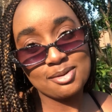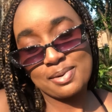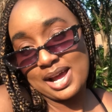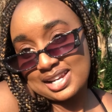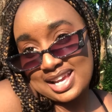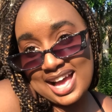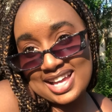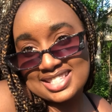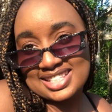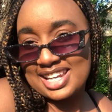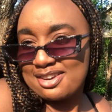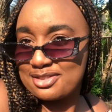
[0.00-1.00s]
But guys,
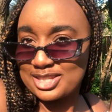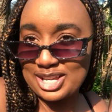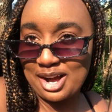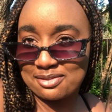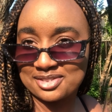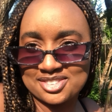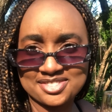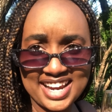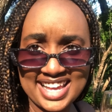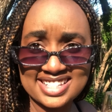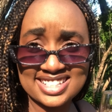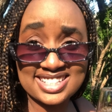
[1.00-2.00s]
live soft,
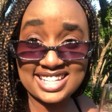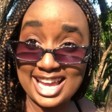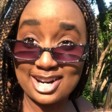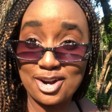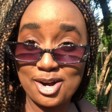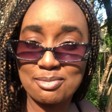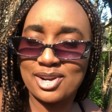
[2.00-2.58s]
rest, stay at home.